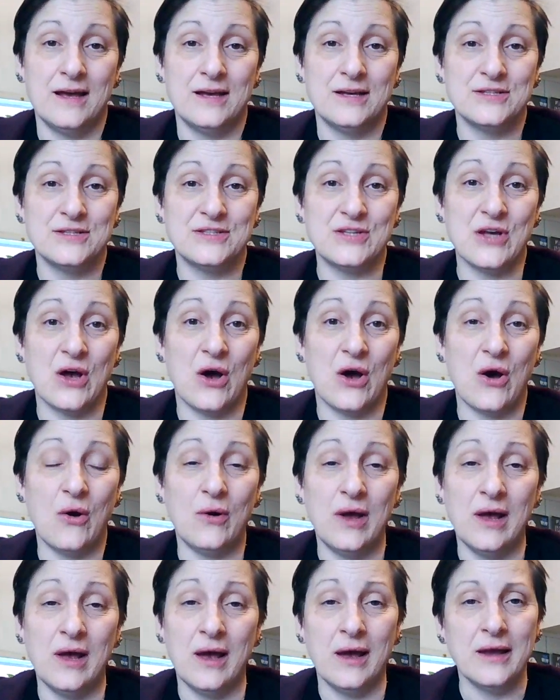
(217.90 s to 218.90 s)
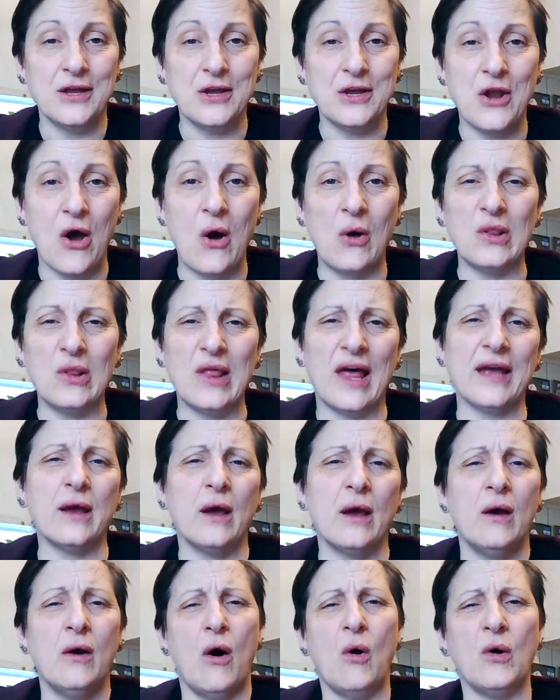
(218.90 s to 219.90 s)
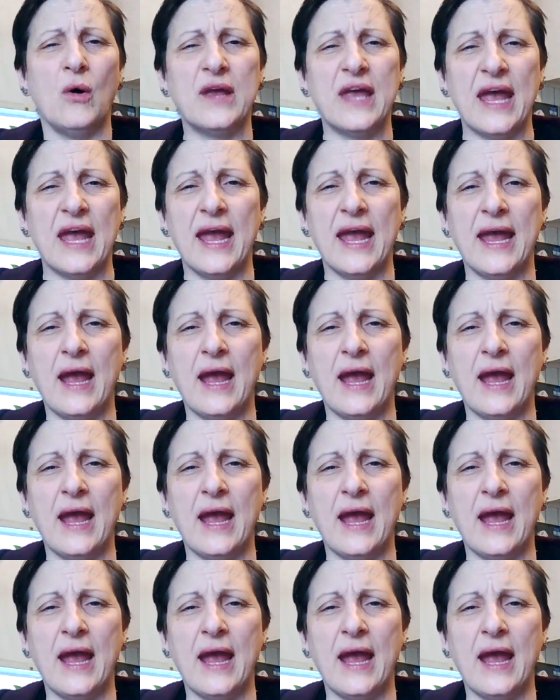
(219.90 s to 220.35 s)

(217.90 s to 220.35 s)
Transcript: So, okay,